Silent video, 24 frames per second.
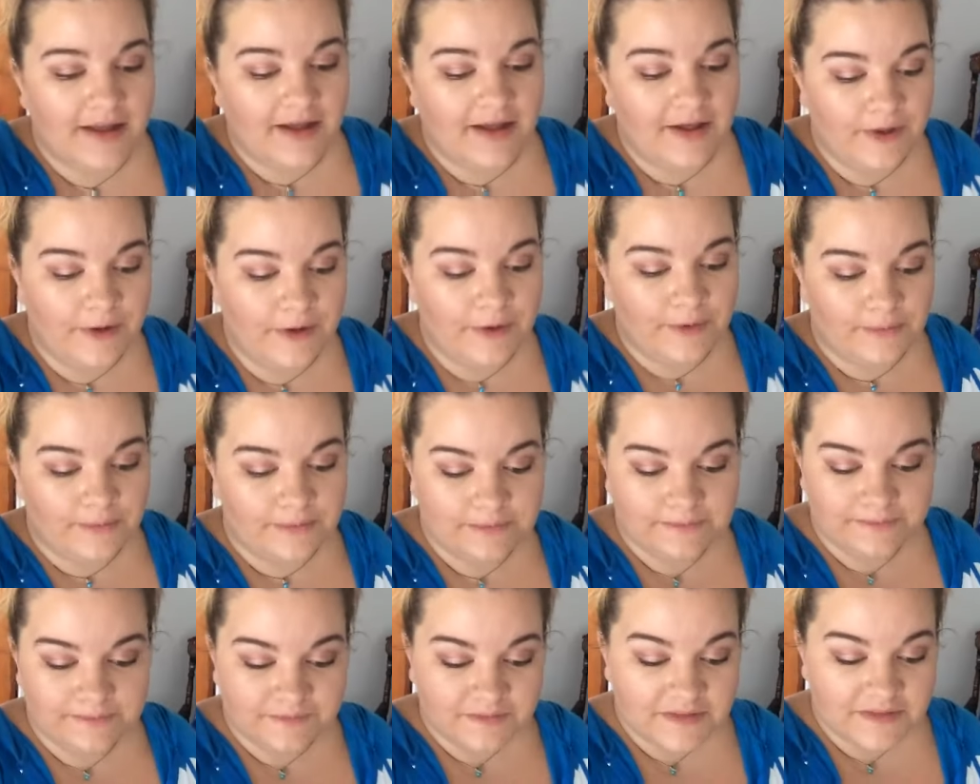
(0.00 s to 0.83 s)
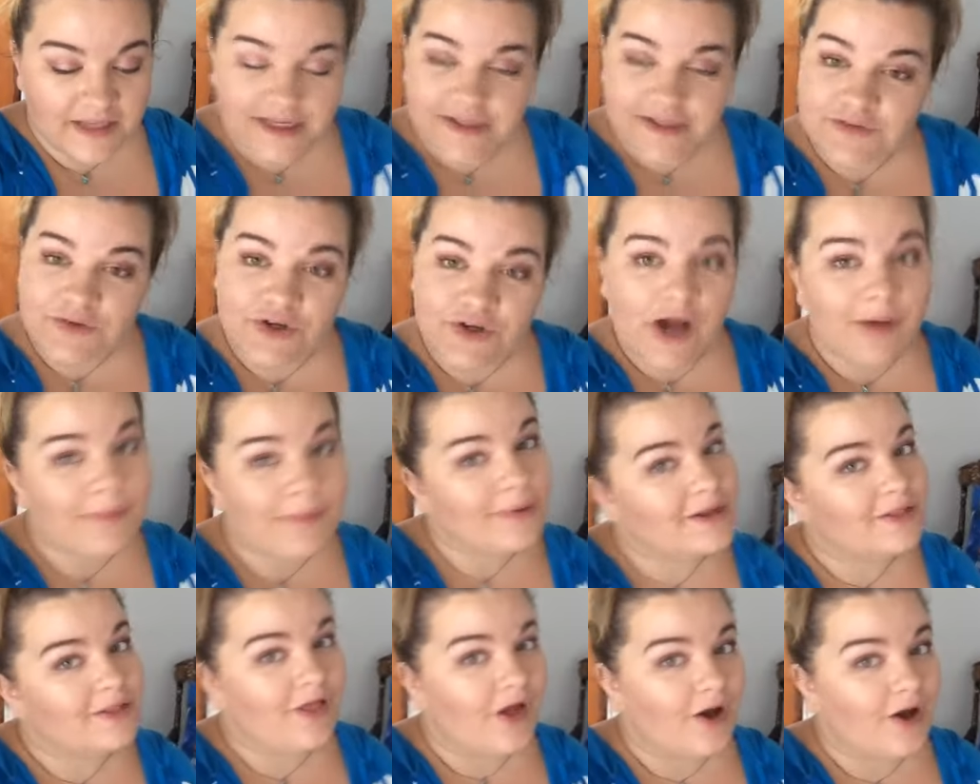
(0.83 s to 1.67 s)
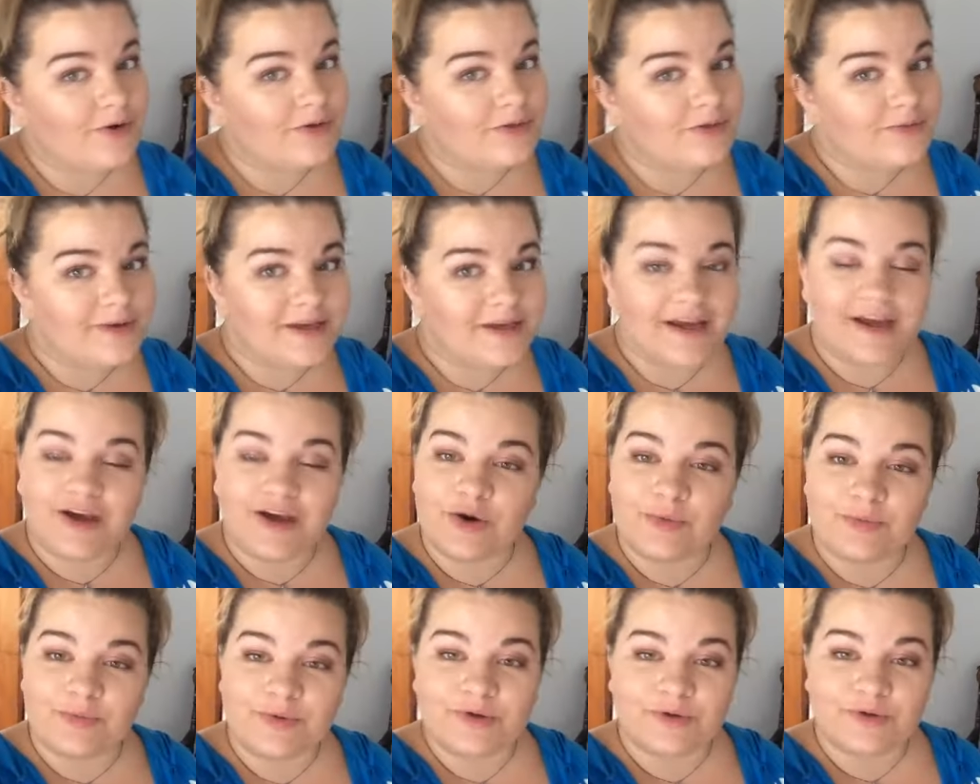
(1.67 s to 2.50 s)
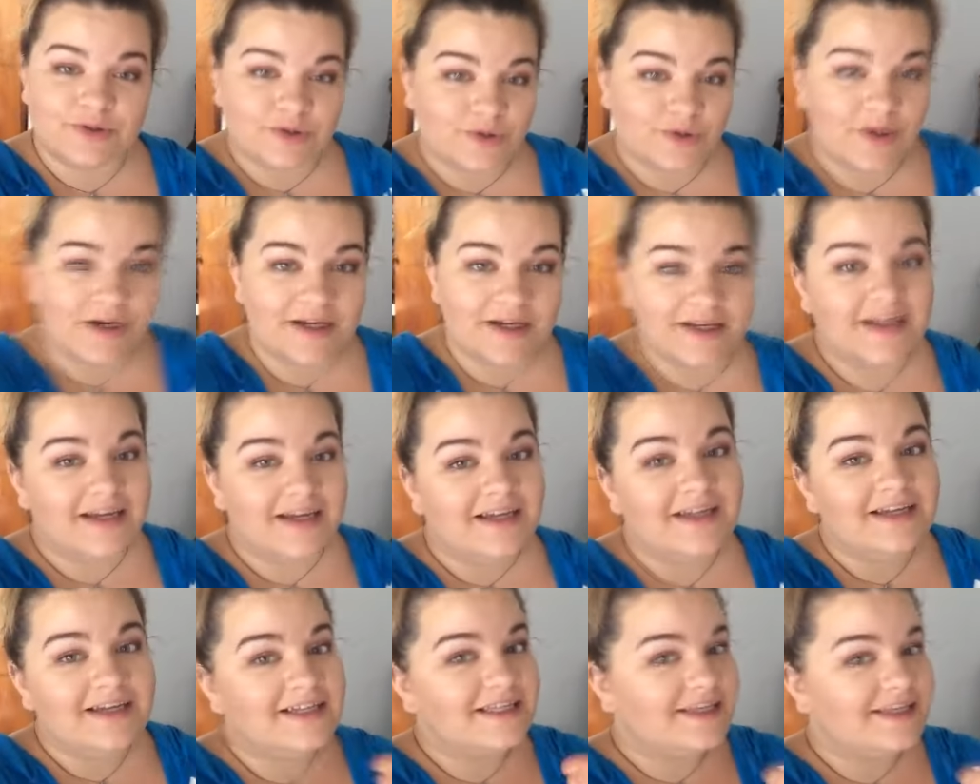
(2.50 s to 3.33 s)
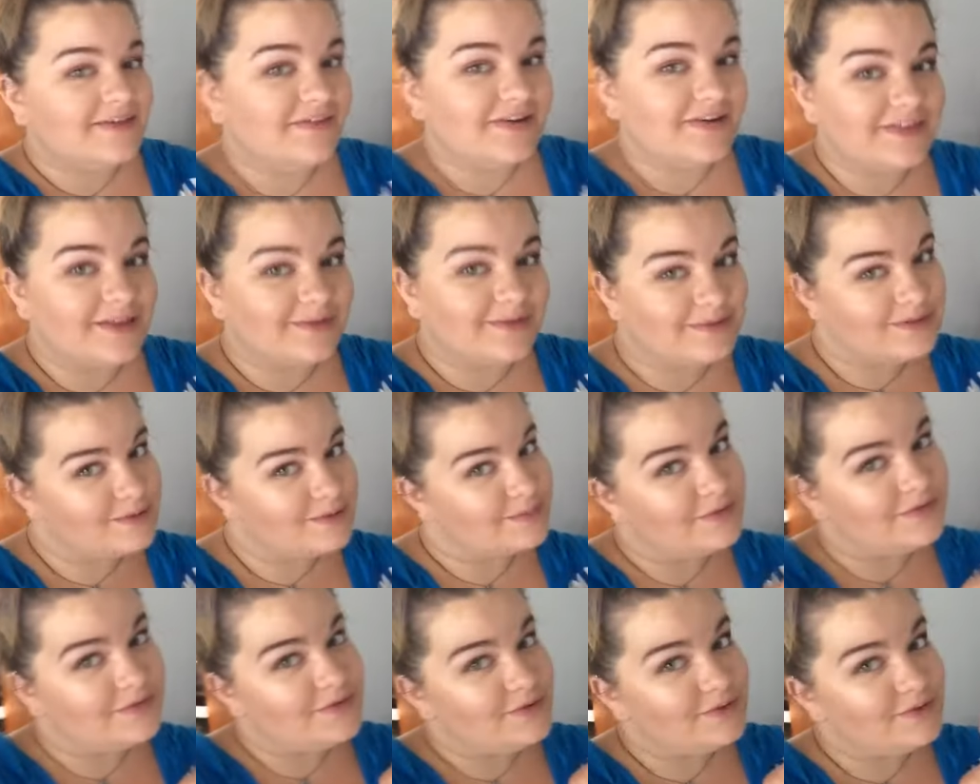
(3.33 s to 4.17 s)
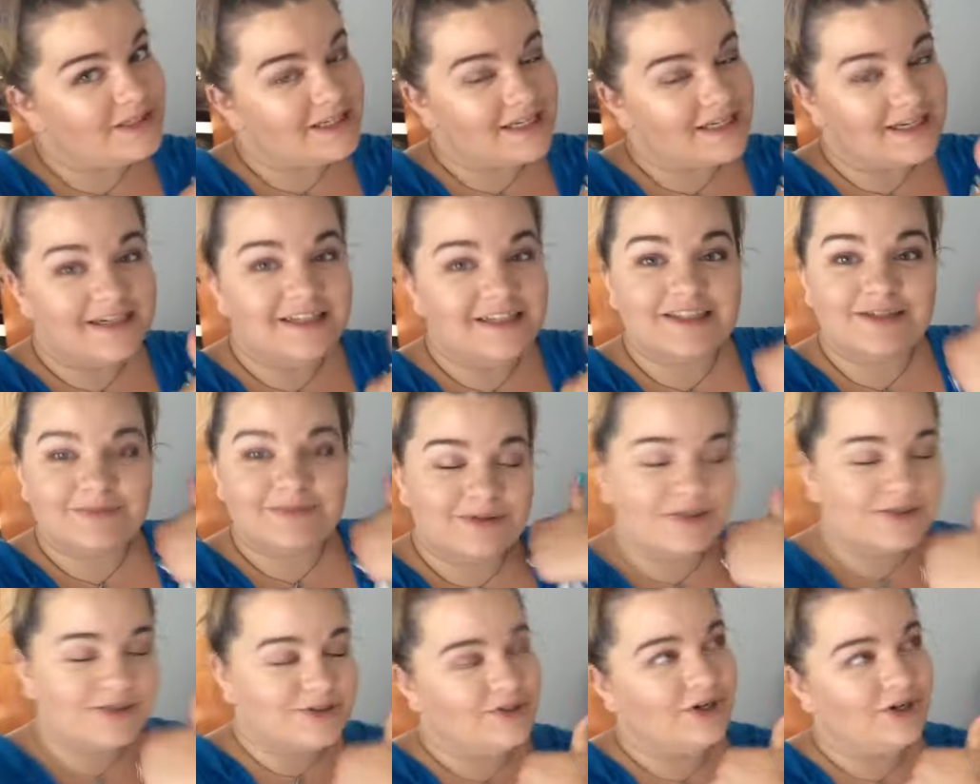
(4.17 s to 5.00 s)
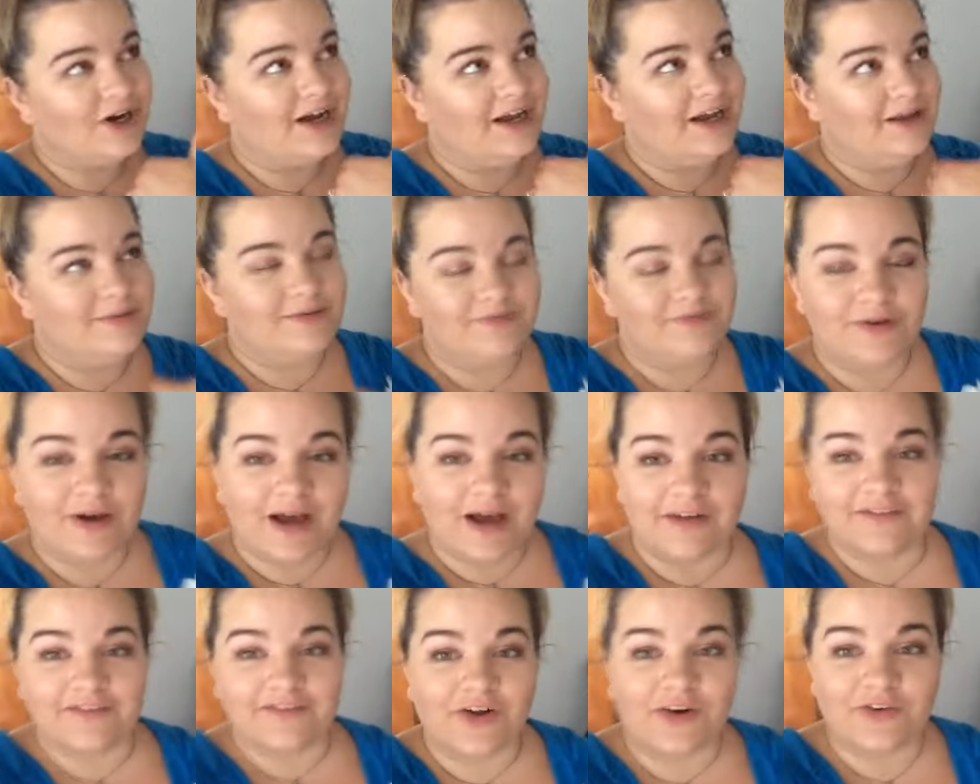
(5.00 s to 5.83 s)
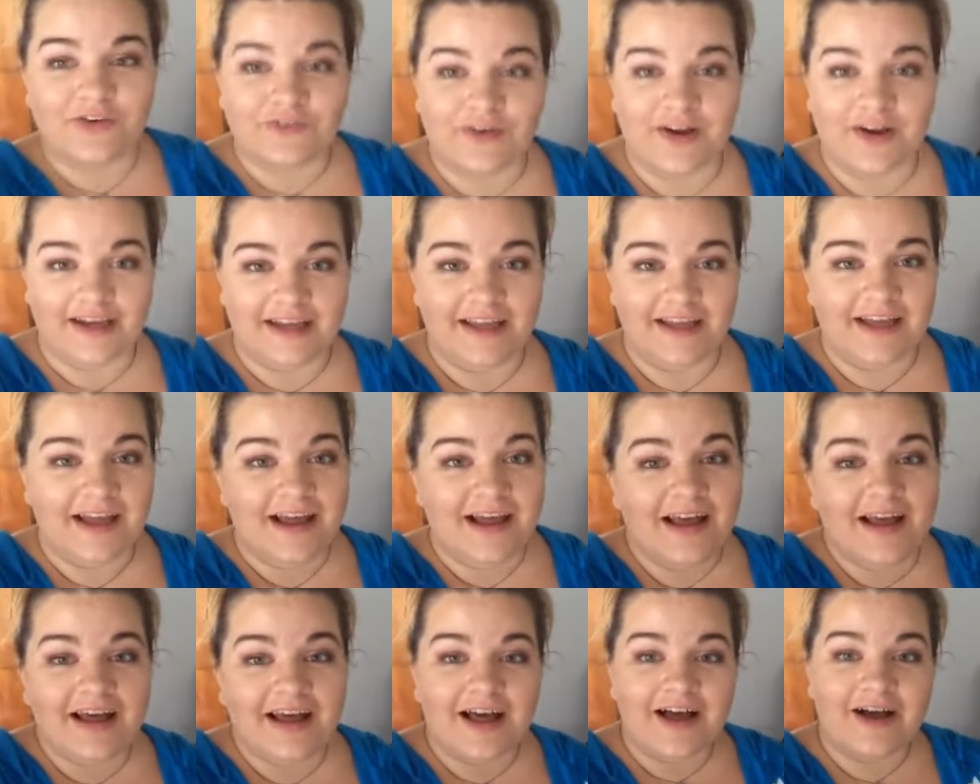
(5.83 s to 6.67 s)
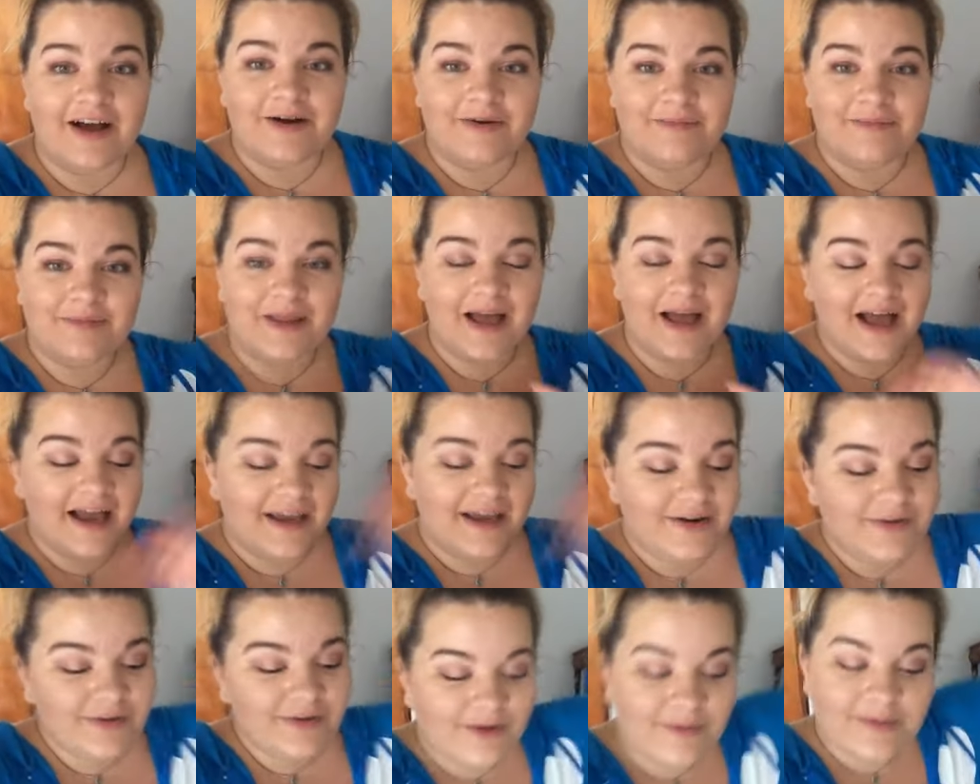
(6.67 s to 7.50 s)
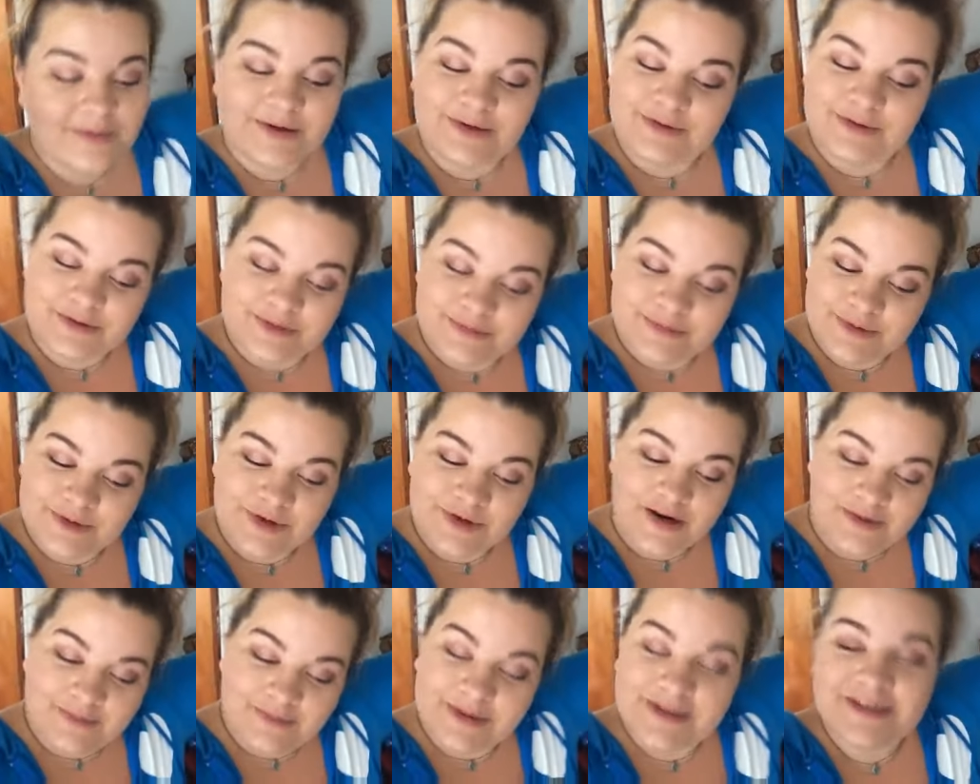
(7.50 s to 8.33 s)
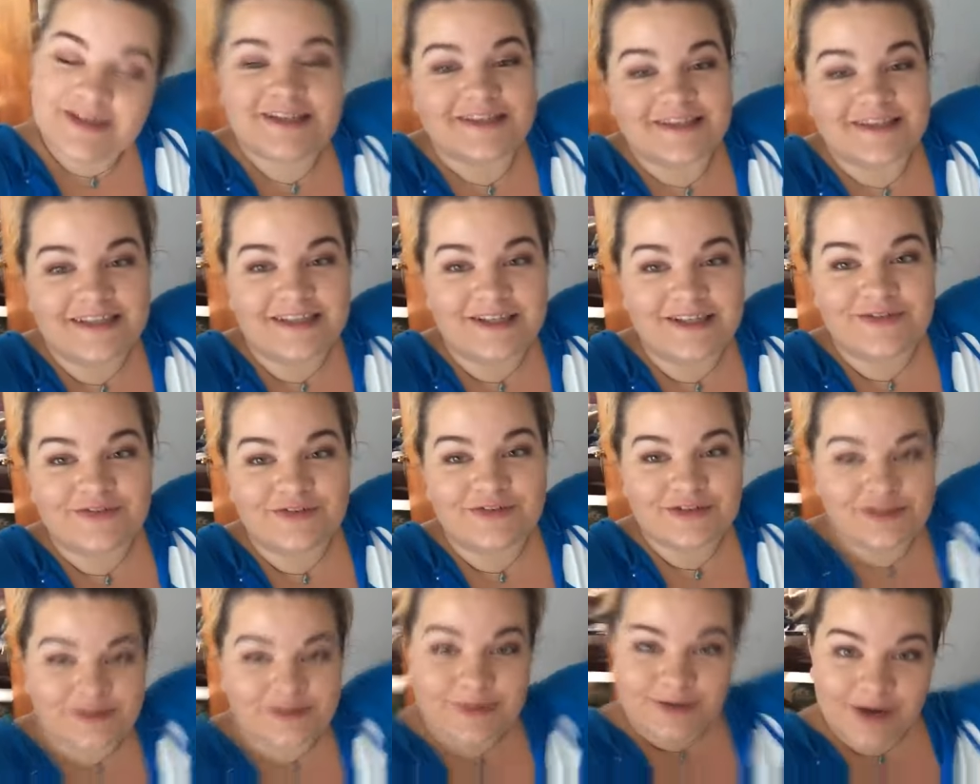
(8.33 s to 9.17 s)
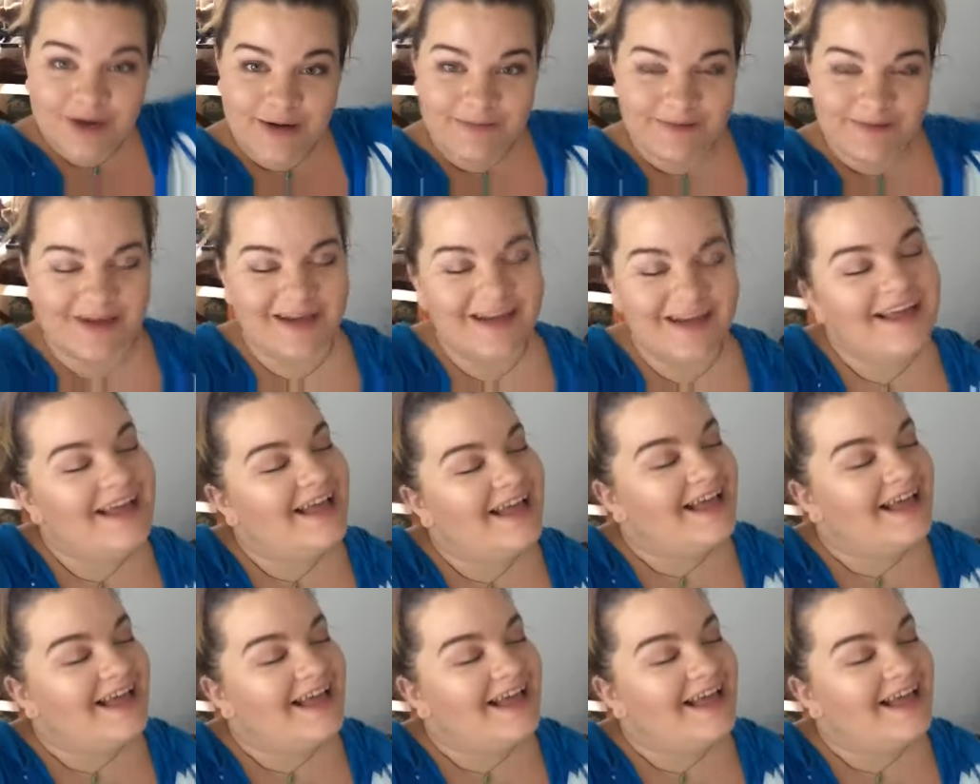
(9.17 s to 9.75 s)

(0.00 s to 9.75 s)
Um, Thanks for coming along with me. I hope you enjoyed. Give it a thumbs up if you did. Subscribe if you haven't already. Um, hi to all my new subscribers and thank you for subscribing.